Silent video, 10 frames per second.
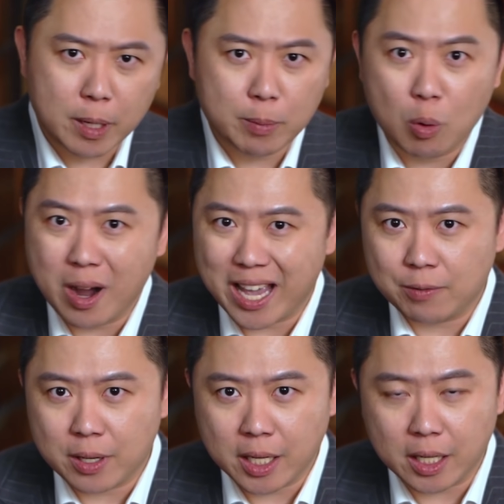people will
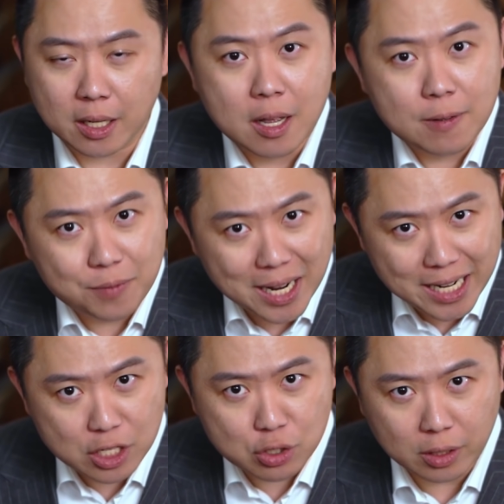ever hit
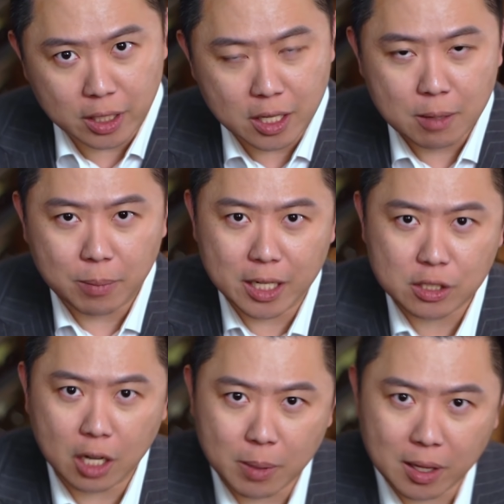financially. But
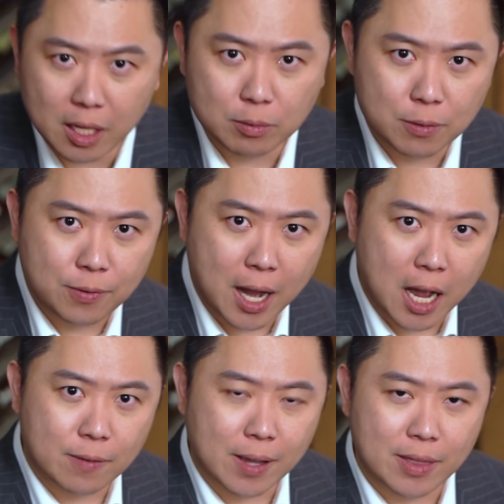let's talk about level
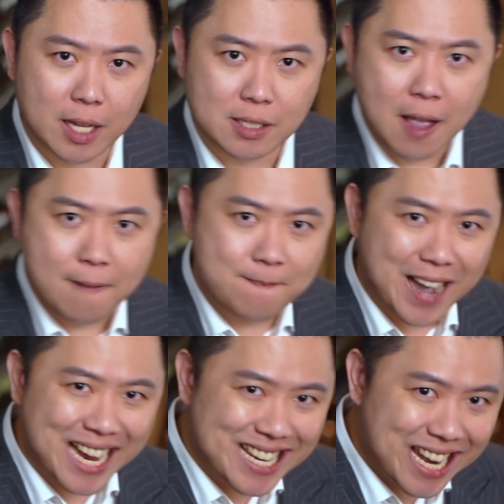5, and that's
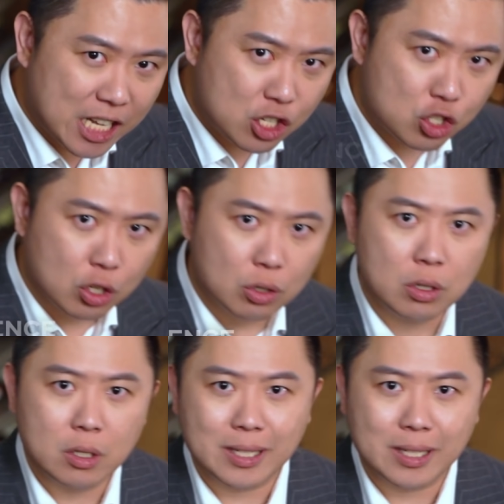financial